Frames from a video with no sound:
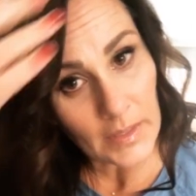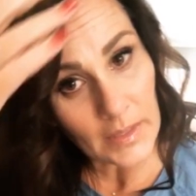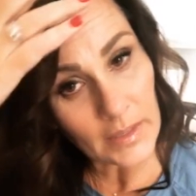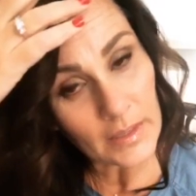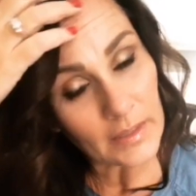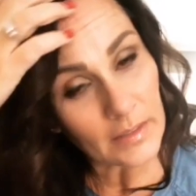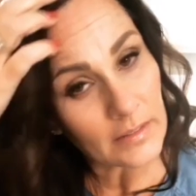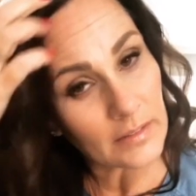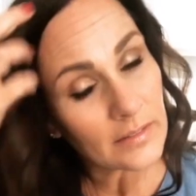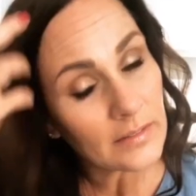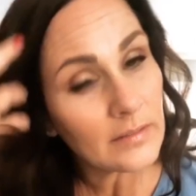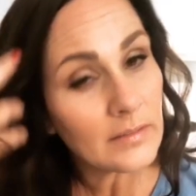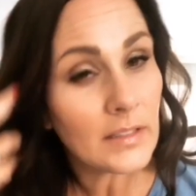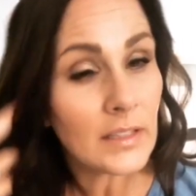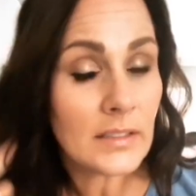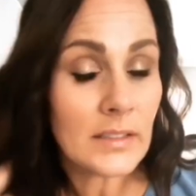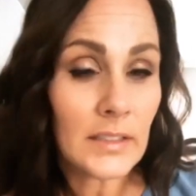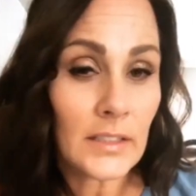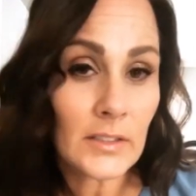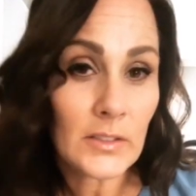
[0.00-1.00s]
it
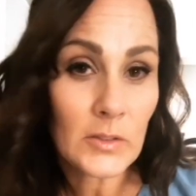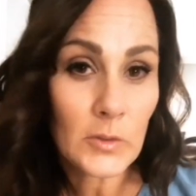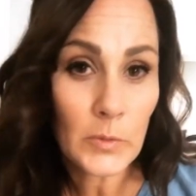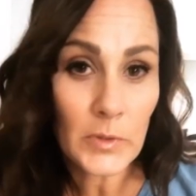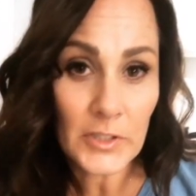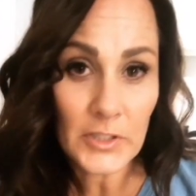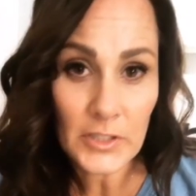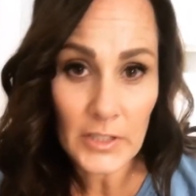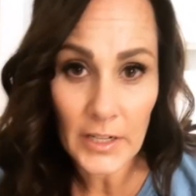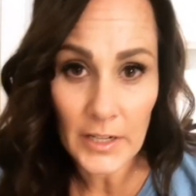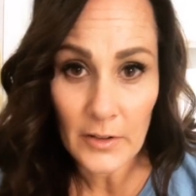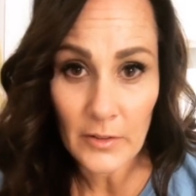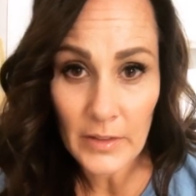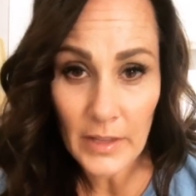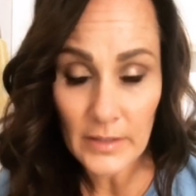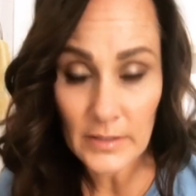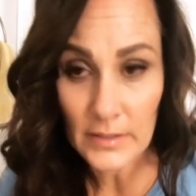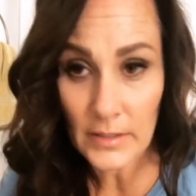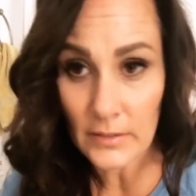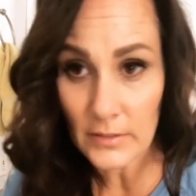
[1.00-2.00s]
doesn't get squished. I know
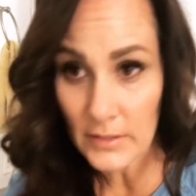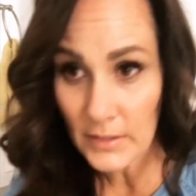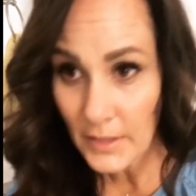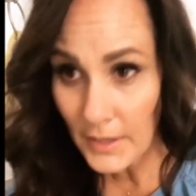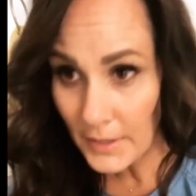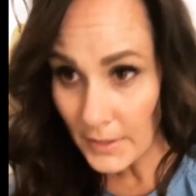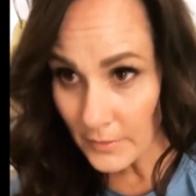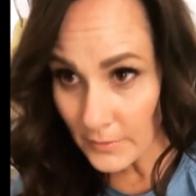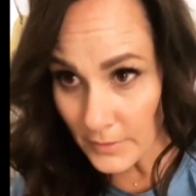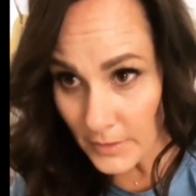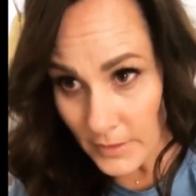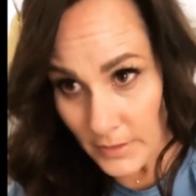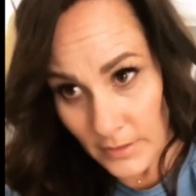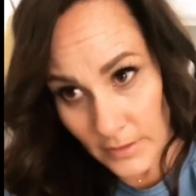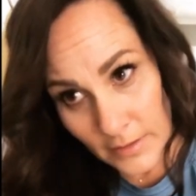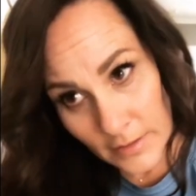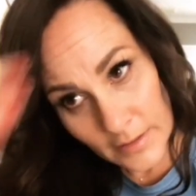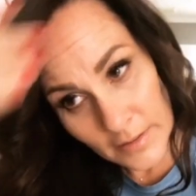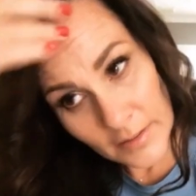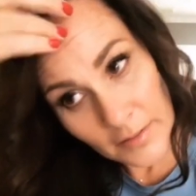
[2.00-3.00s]
that sounds kind
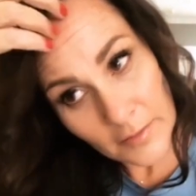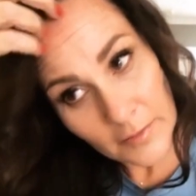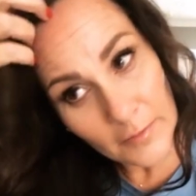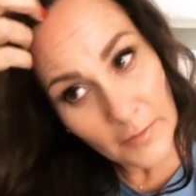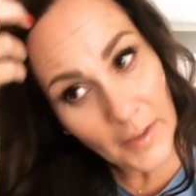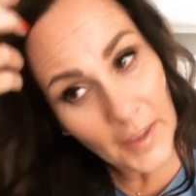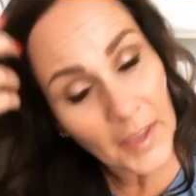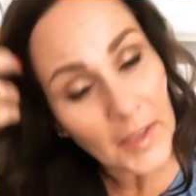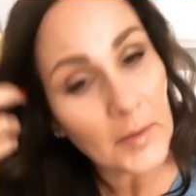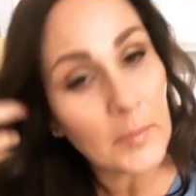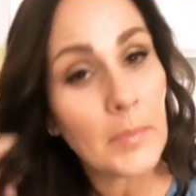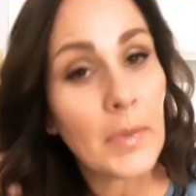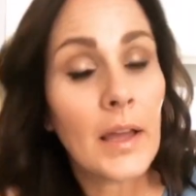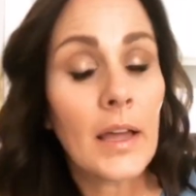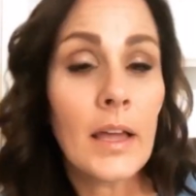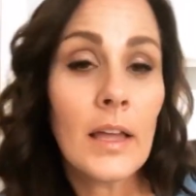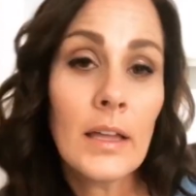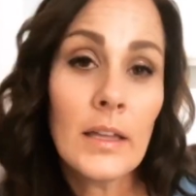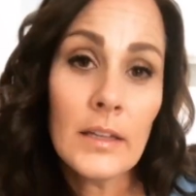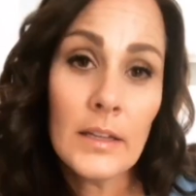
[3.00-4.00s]
of vain,
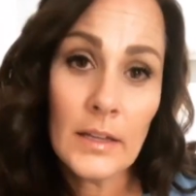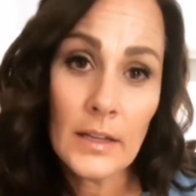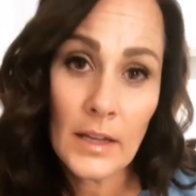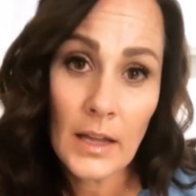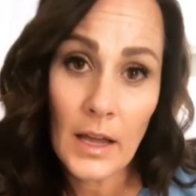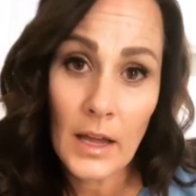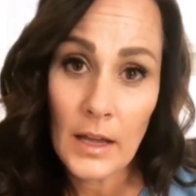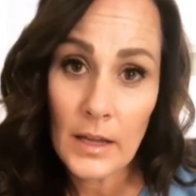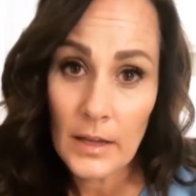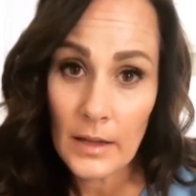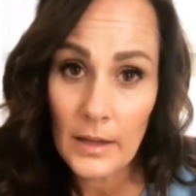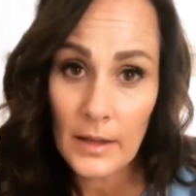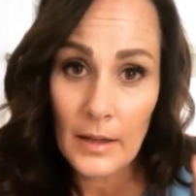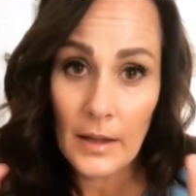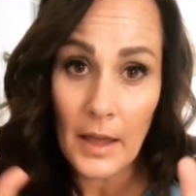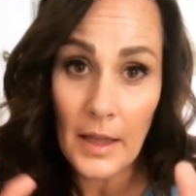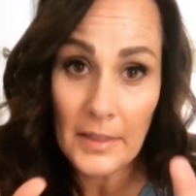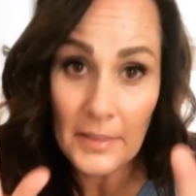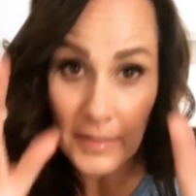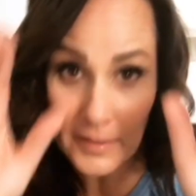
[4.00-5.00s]
but
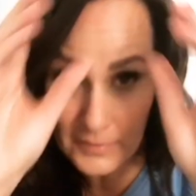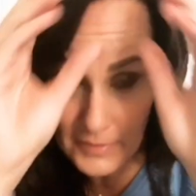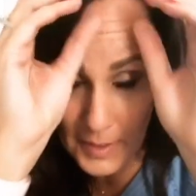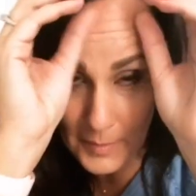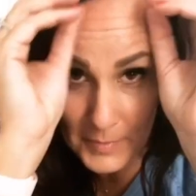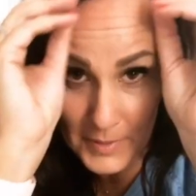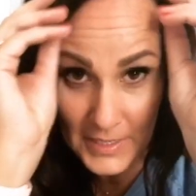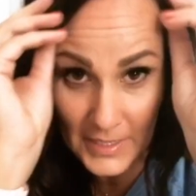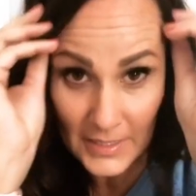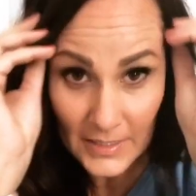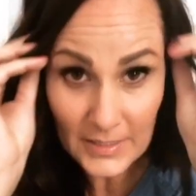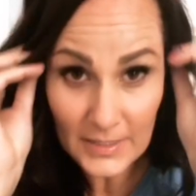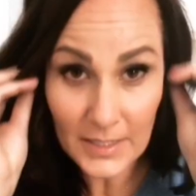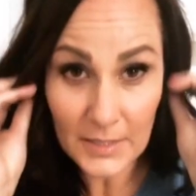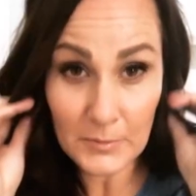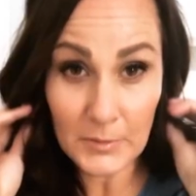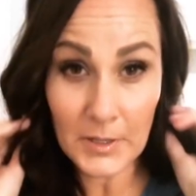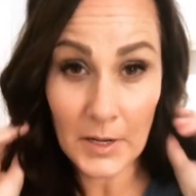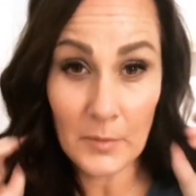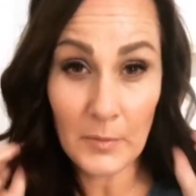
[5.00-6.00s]
I love that because
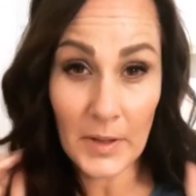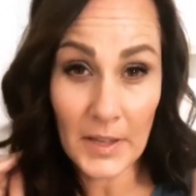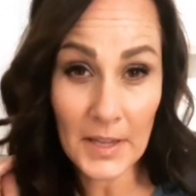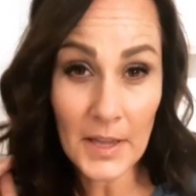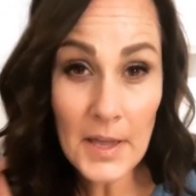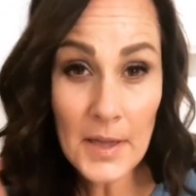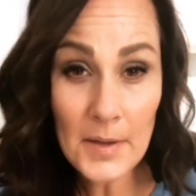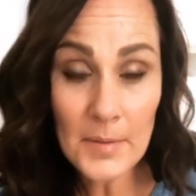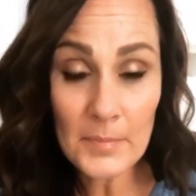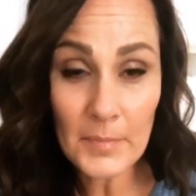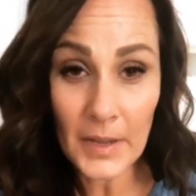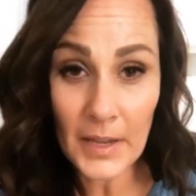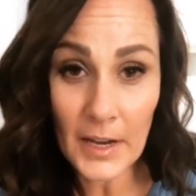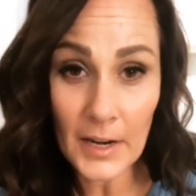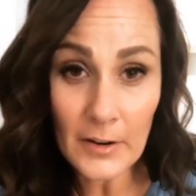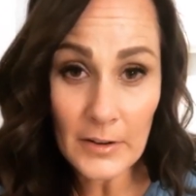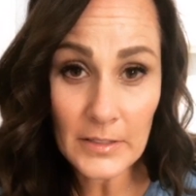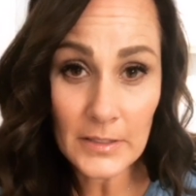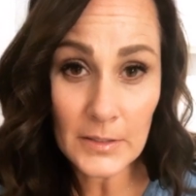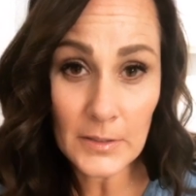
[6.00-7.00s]
then when I wake up, my
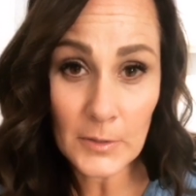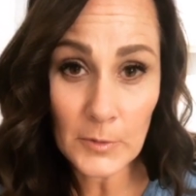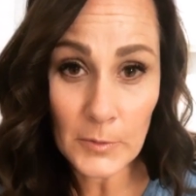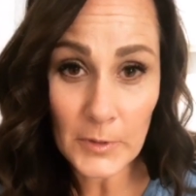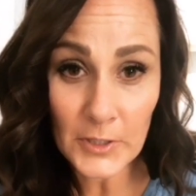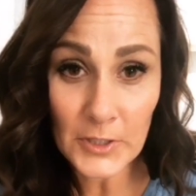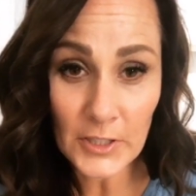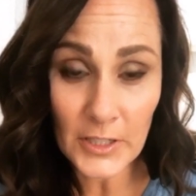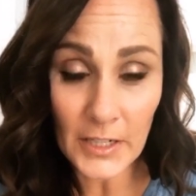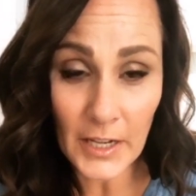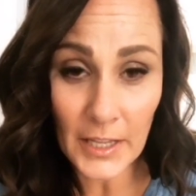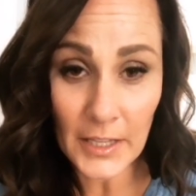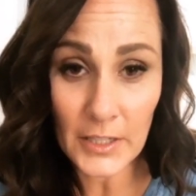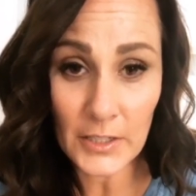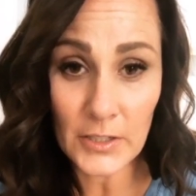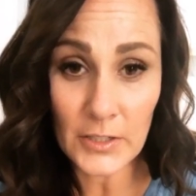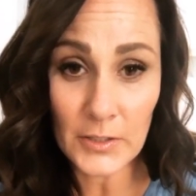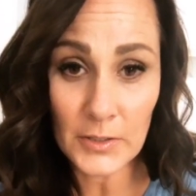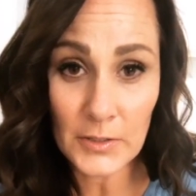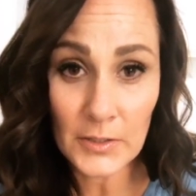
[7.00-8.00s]
hair isn't squished and I
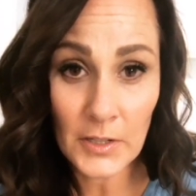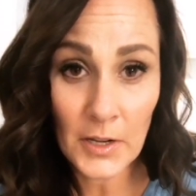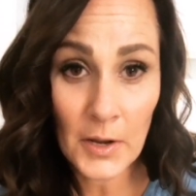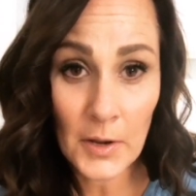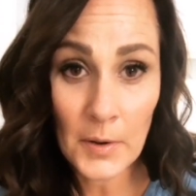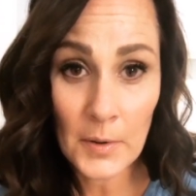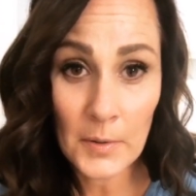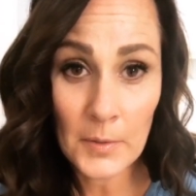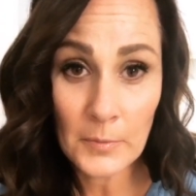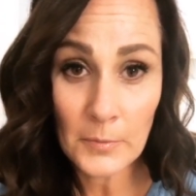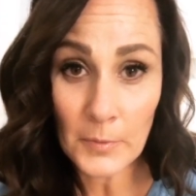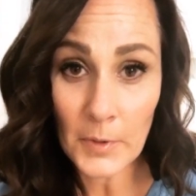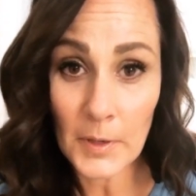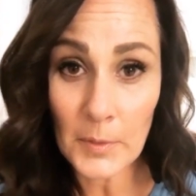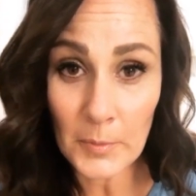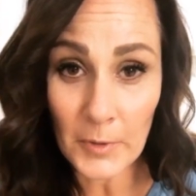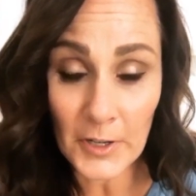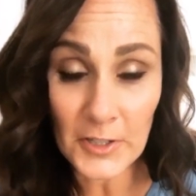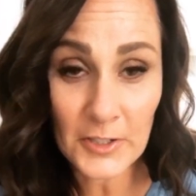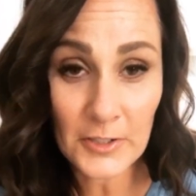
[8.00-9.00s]
can just run
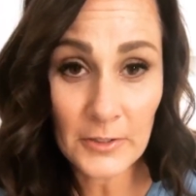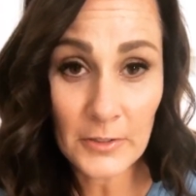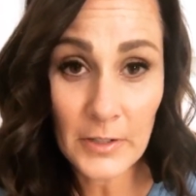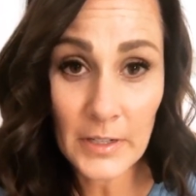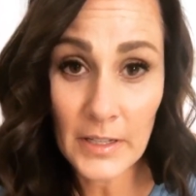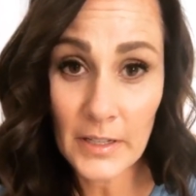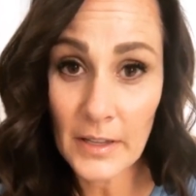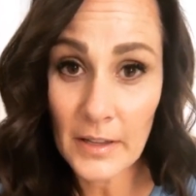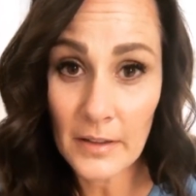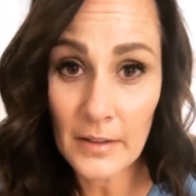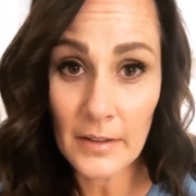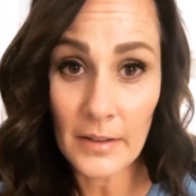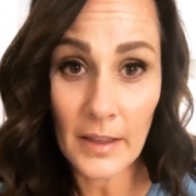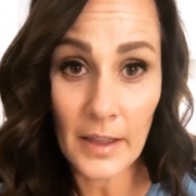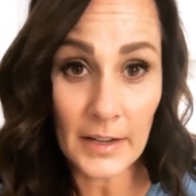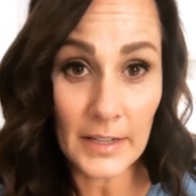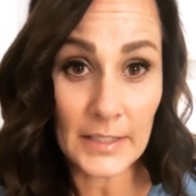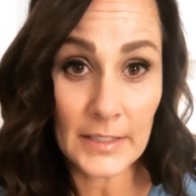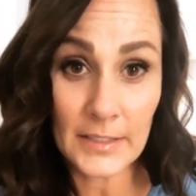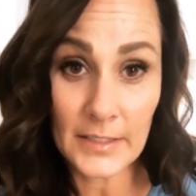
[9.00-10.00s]
a brush through it
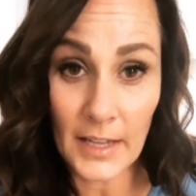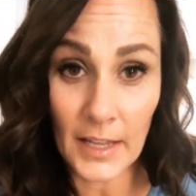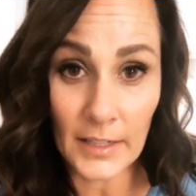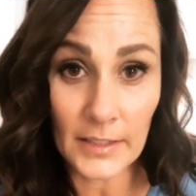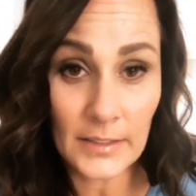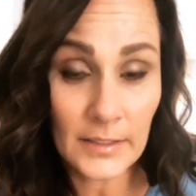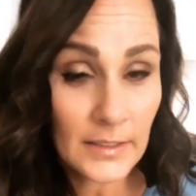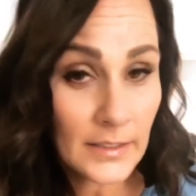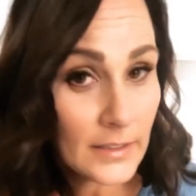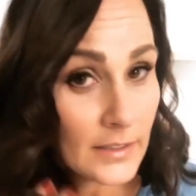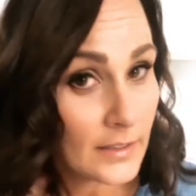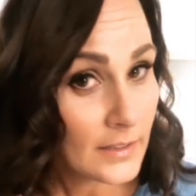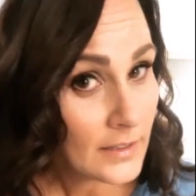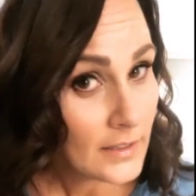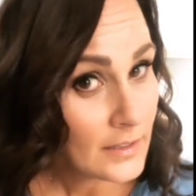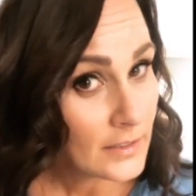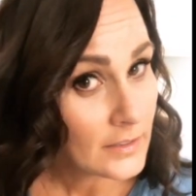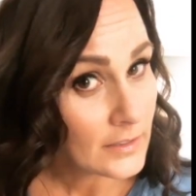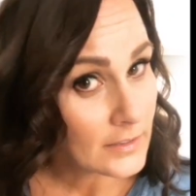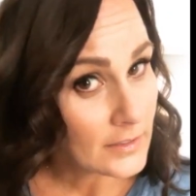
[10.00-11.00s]
and it's done.
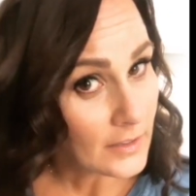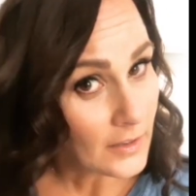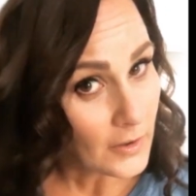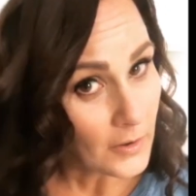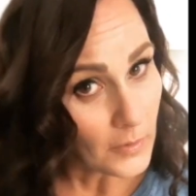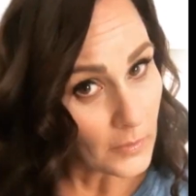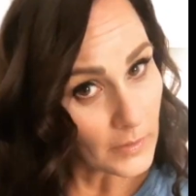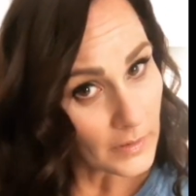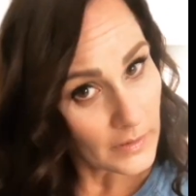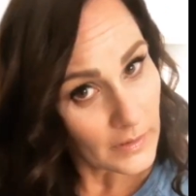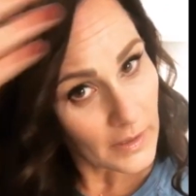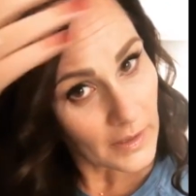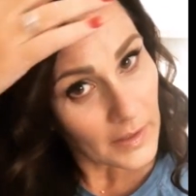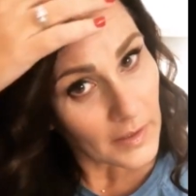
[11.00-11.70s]
So